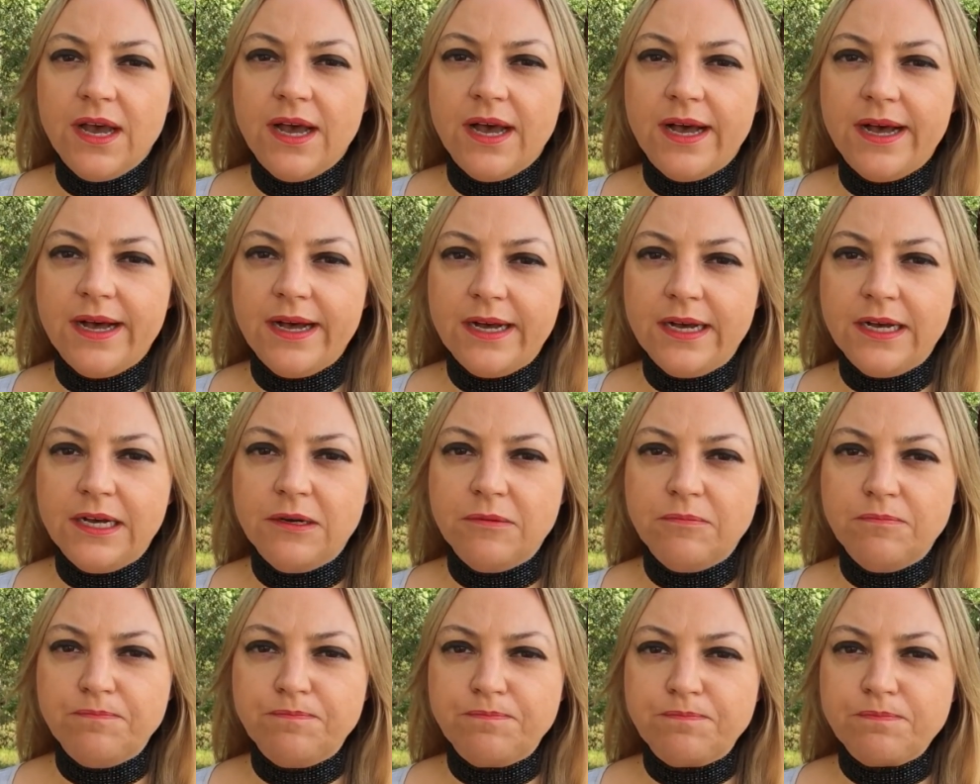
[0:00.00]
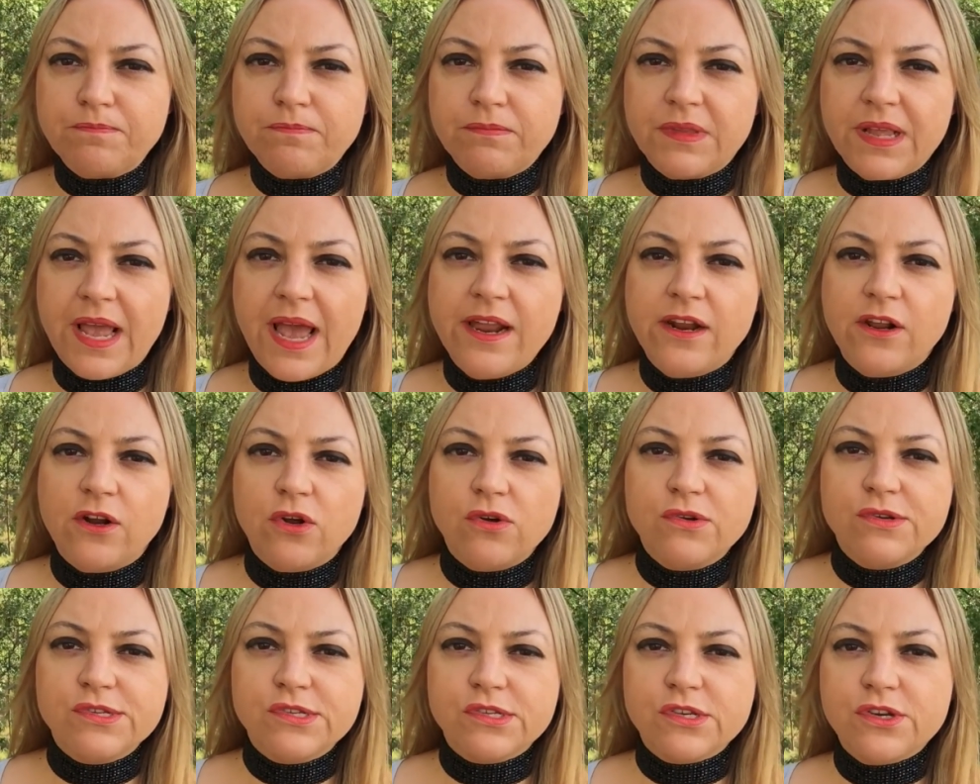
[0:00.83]
And it
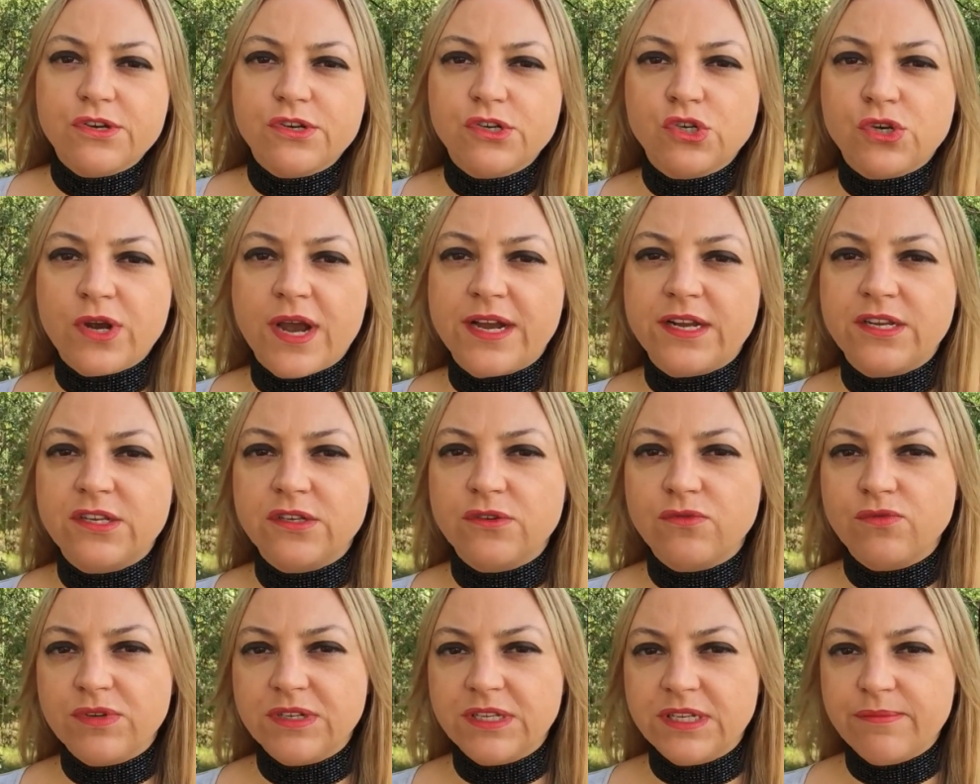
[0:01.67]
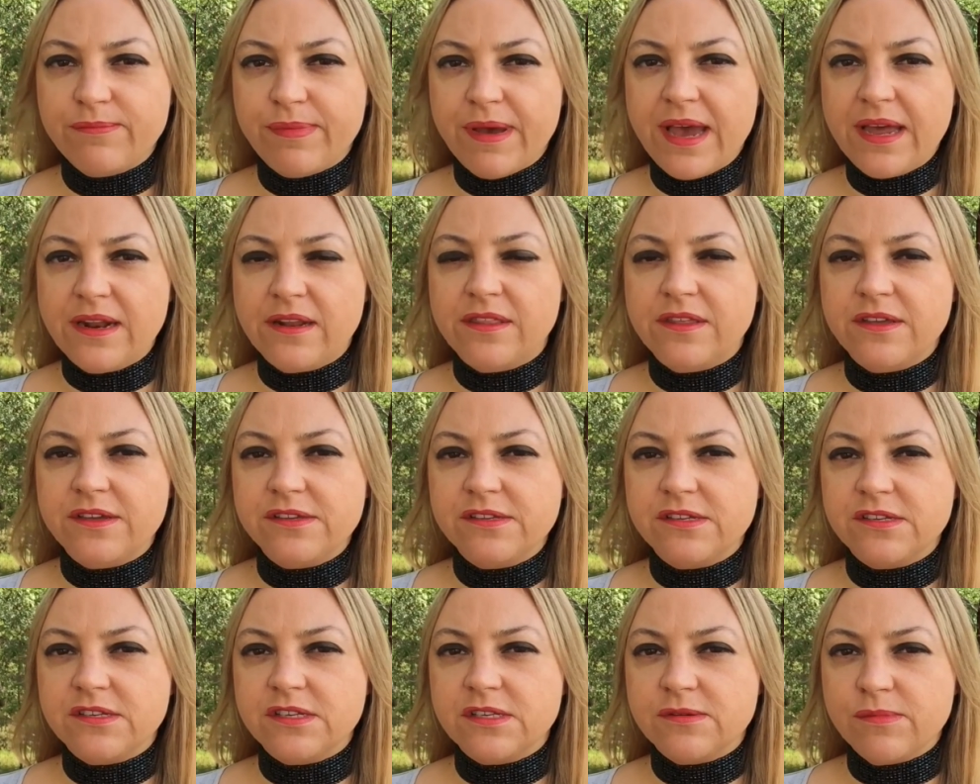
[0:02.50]
also attracted really bad
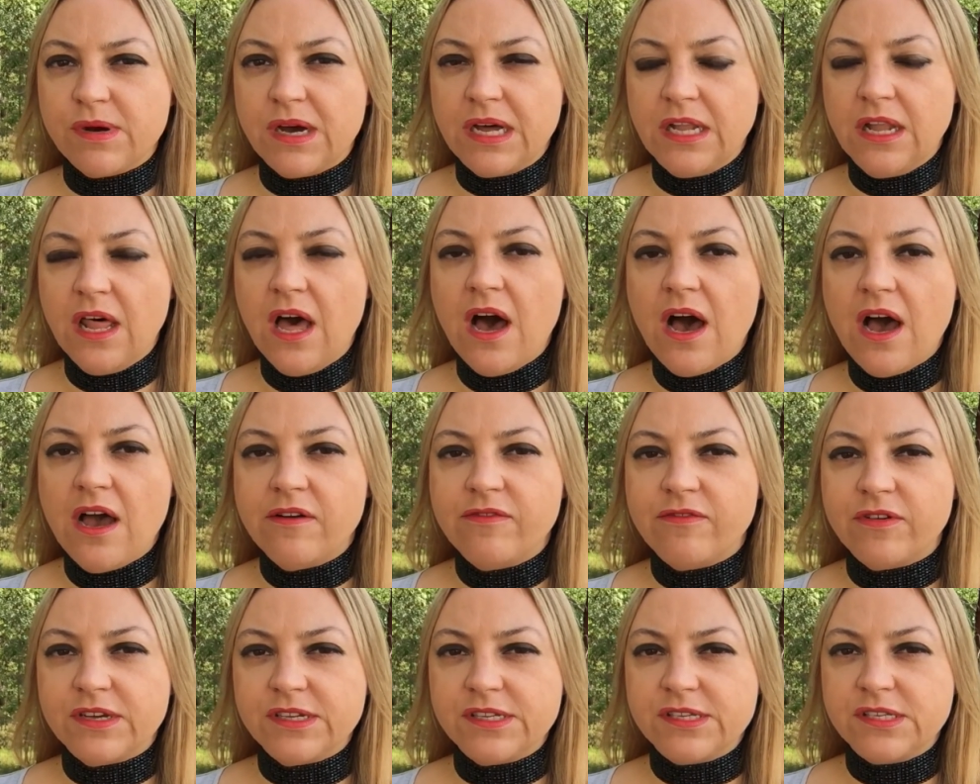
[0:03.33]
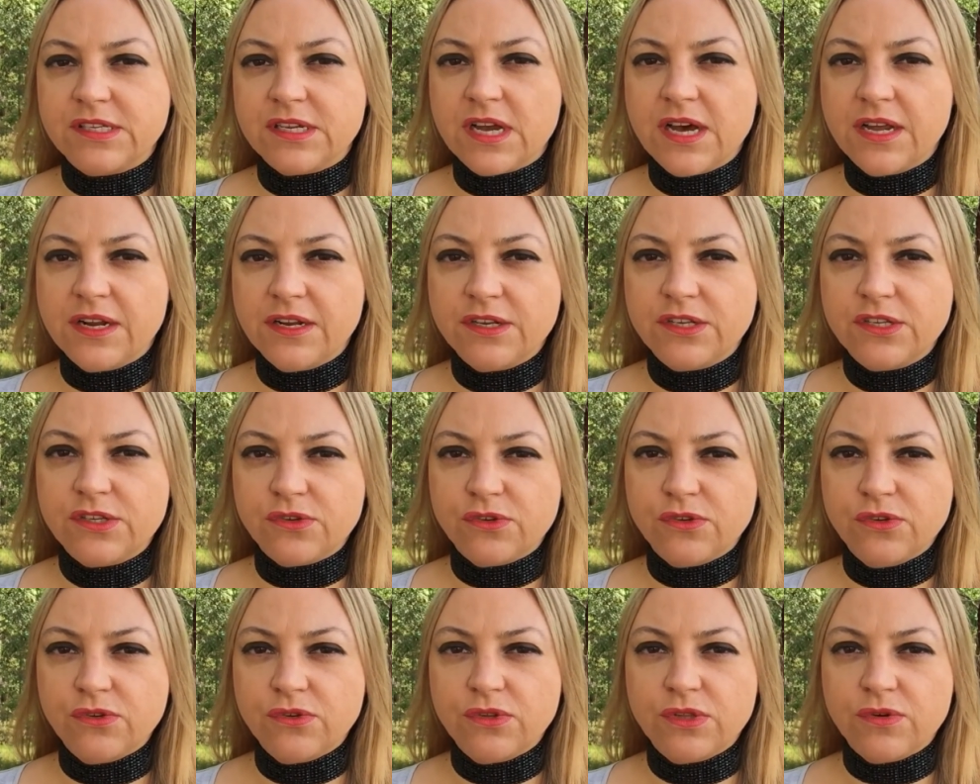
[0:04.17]
things into my life.
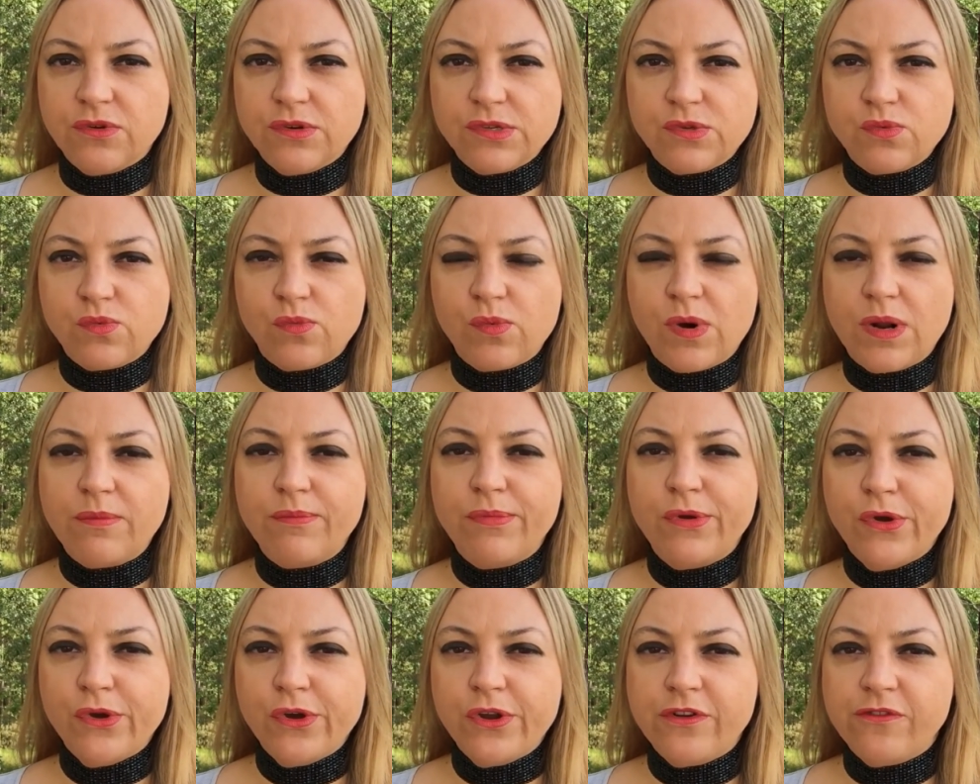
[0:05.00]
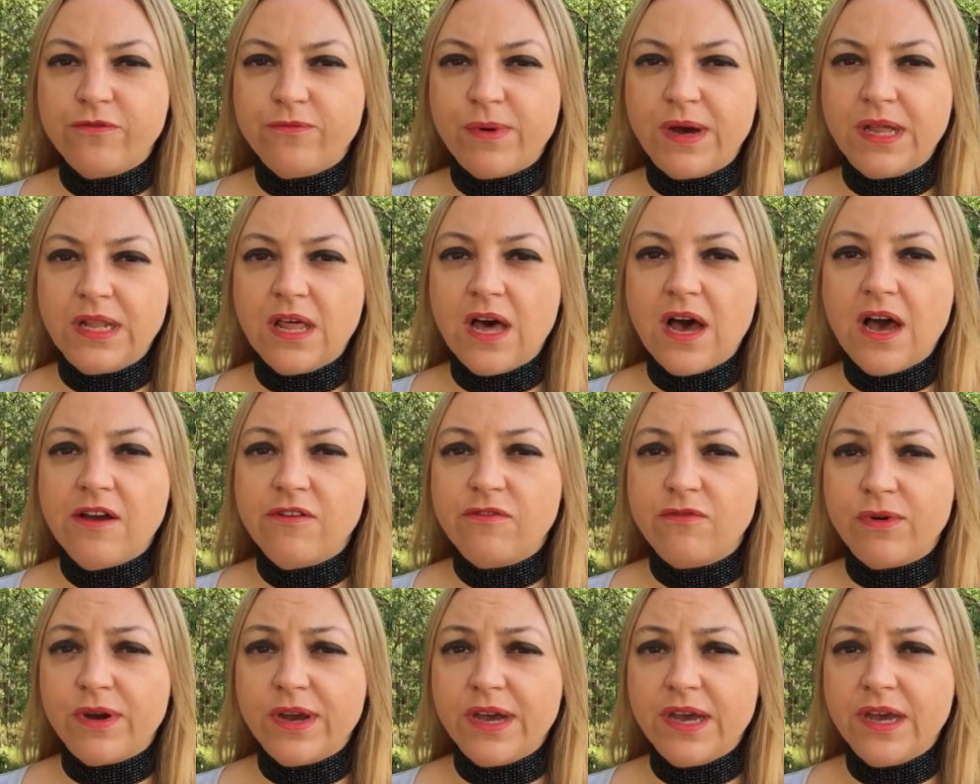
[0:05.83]
There was one period of my
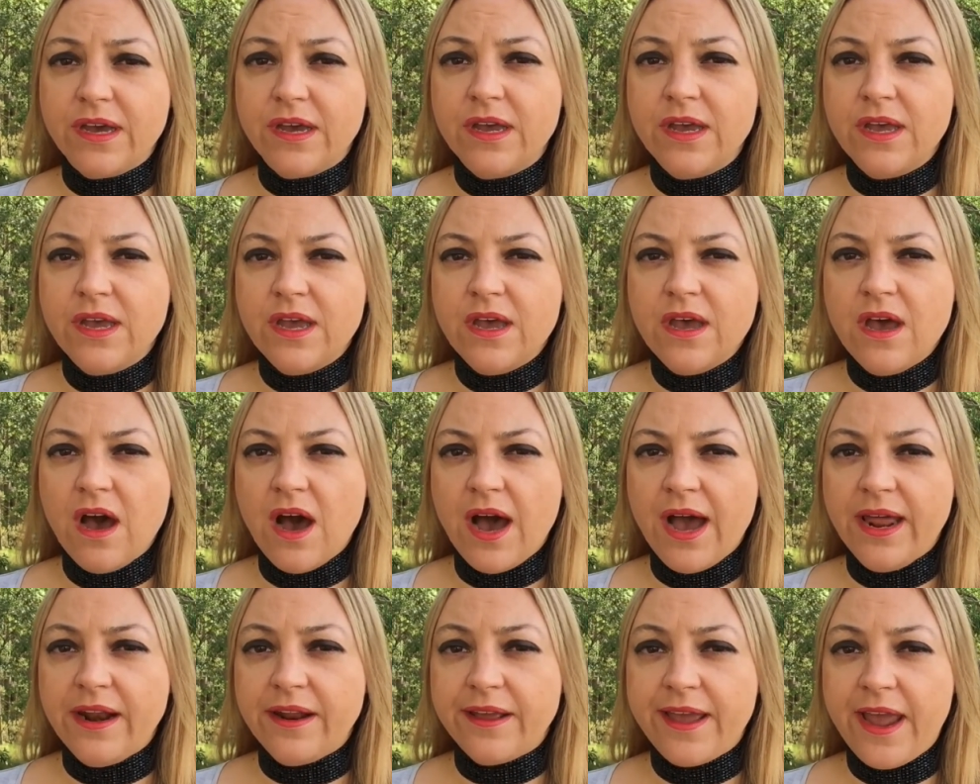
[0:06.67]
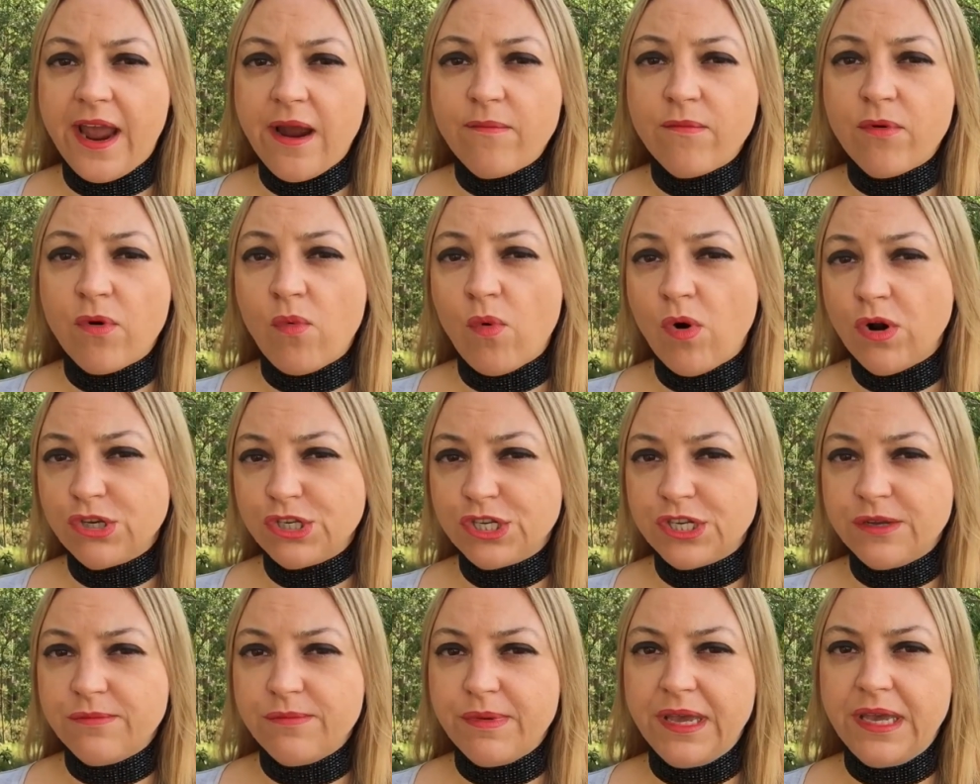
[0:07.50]
life where I had a camera
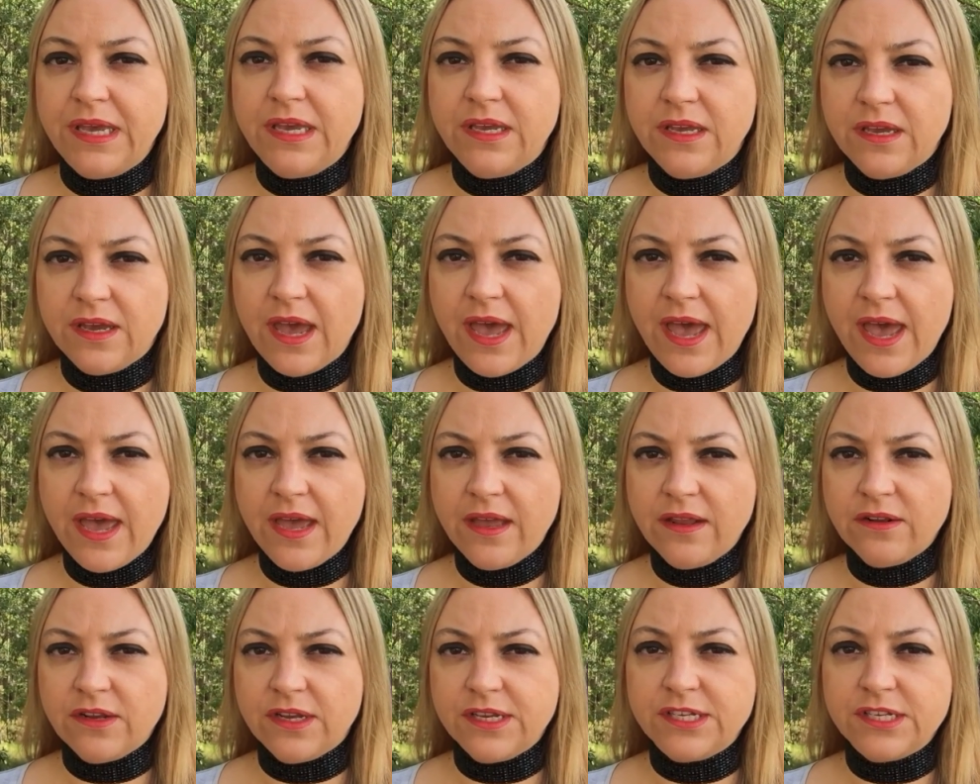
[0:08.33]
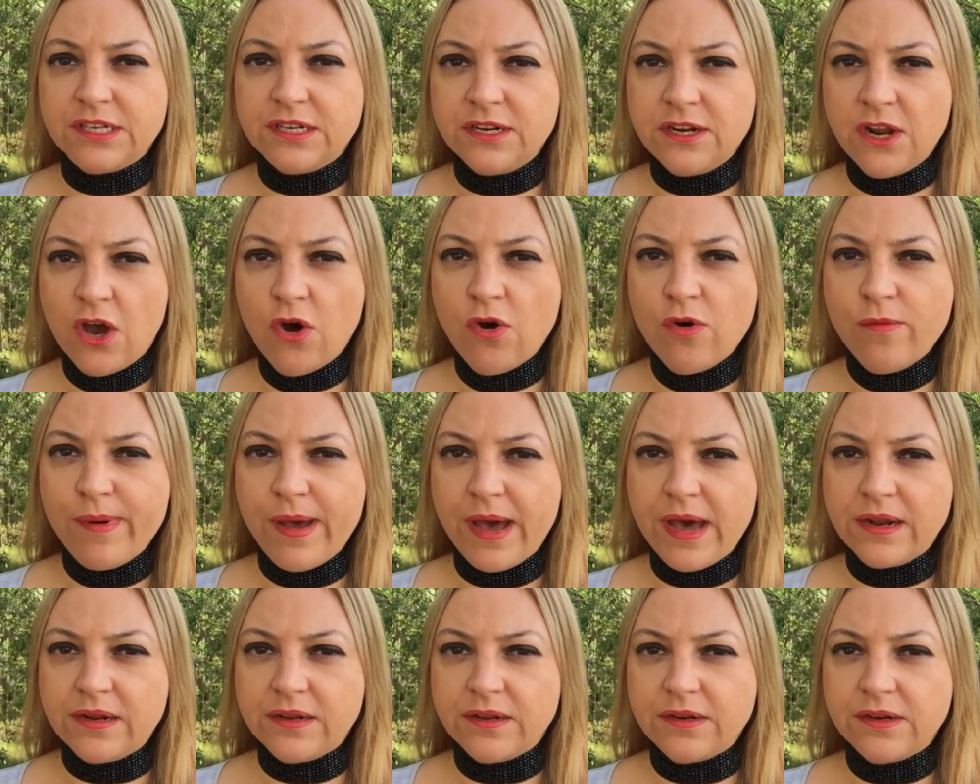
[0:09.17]
watching me and I didn't know
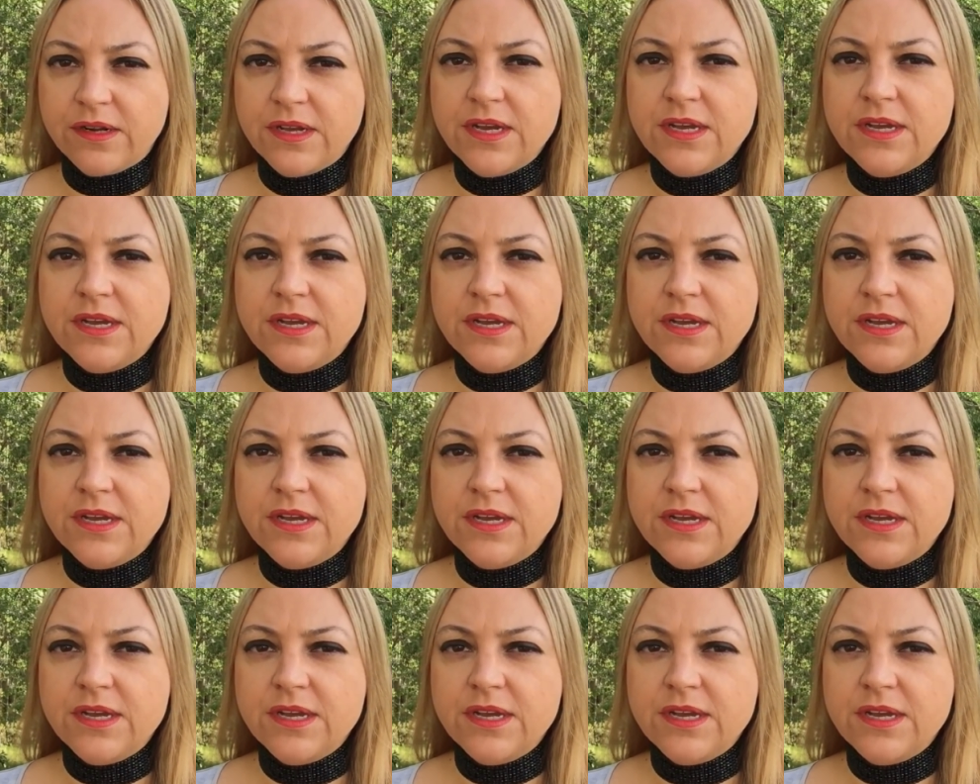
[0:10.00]
about it.